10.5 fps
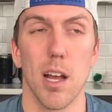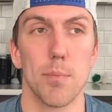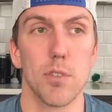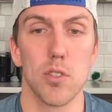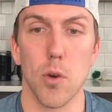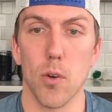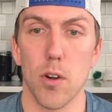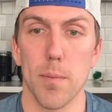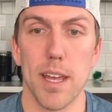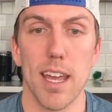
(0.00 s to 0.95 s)

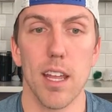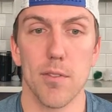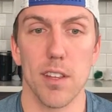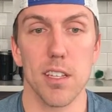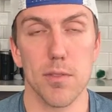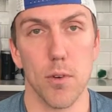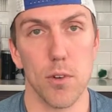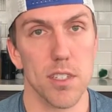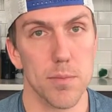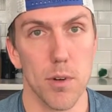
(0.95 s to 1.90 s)
absorb and release
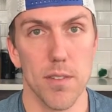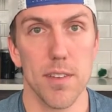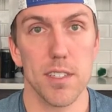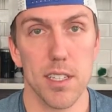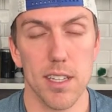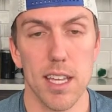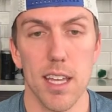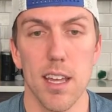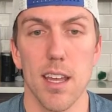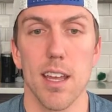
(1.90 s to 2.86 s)
forces more
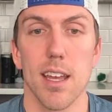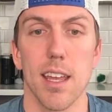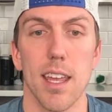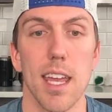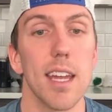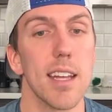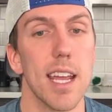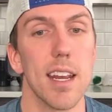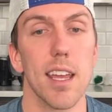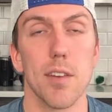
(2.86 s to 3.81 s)
efficiently, and
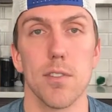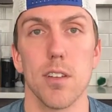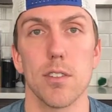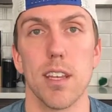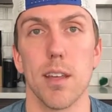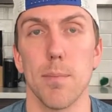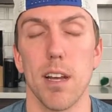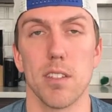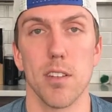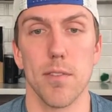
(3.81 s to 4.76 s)
aiding in reducing
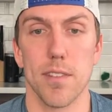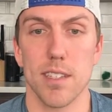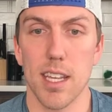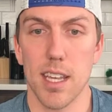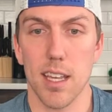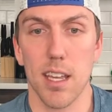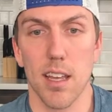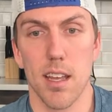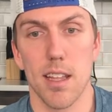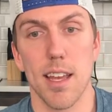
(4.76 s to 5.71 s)
muscular fatigue
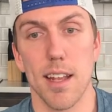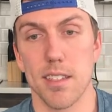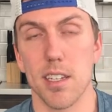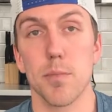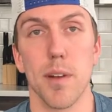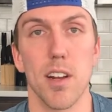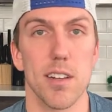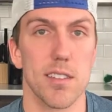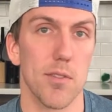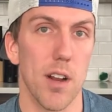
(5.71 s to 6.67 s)
that's
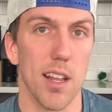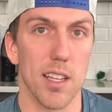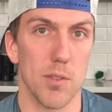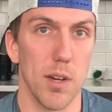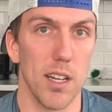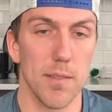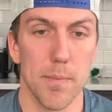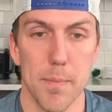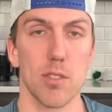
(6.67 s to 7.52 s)
experienced in running as well.